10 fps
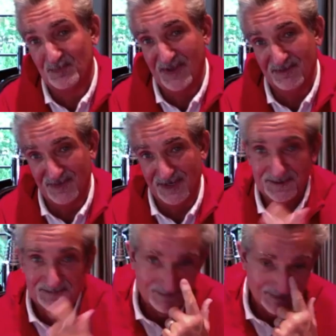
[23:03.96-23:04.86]
pivot.
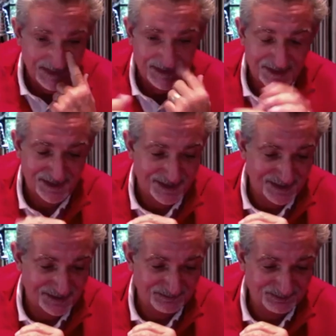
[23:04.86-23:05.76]

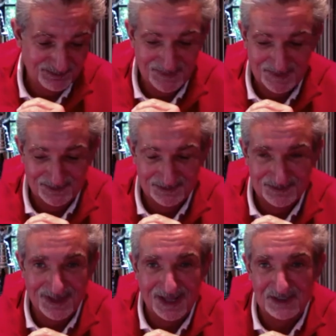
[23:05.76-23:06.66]
And you know, there's a
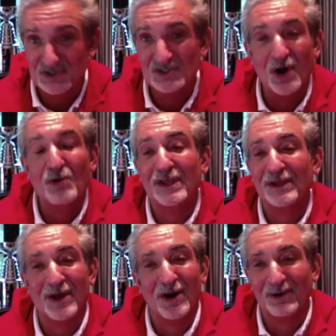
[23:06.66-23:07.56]
lot of joking
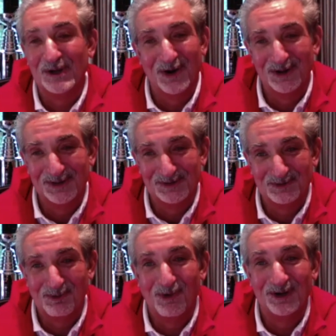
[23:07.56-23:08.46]
going on this
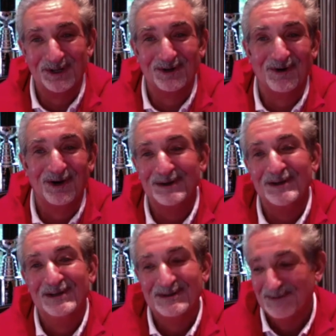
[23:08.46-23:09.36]
morning on,
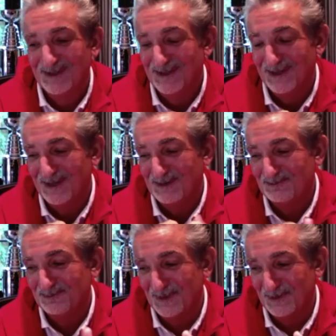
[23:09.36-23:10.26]

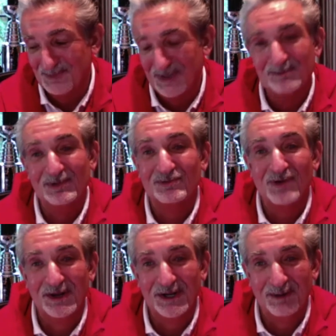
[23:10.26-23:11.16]
people
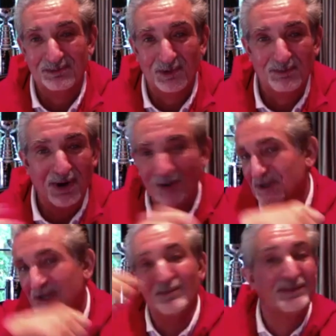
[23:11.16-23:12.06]
running up to a
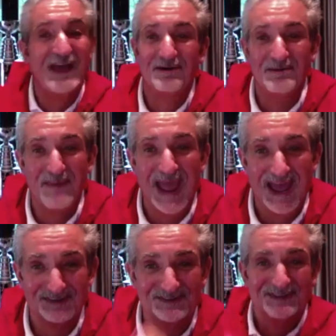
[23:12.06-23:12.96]
podium without a
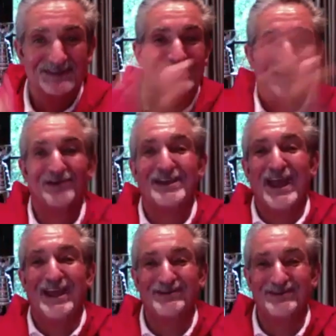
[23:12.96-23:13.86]
mask and say,
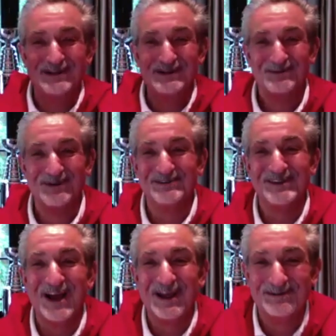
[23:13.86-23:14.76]
okay, we're
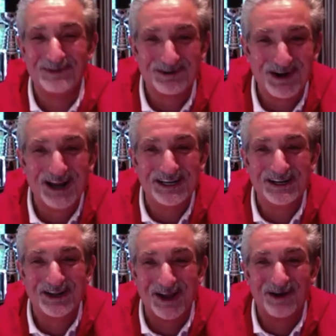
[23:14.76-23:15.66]
done, we're ready to
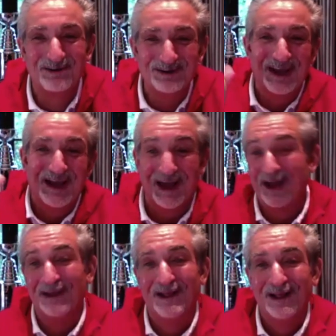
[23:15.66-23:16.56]
go. And
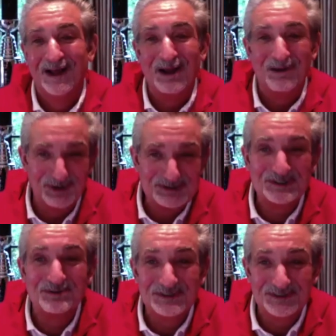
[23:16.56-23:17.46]
I wish it
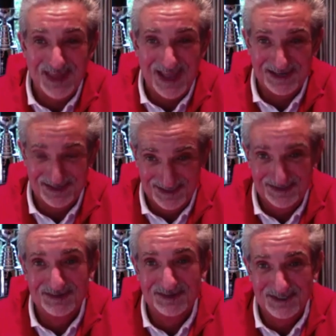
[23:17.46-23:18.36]
was that
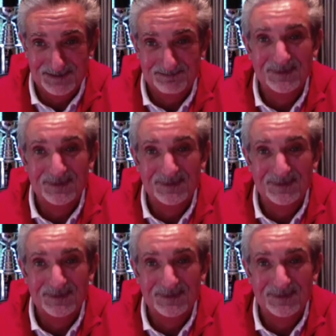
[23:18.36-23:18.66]
easy.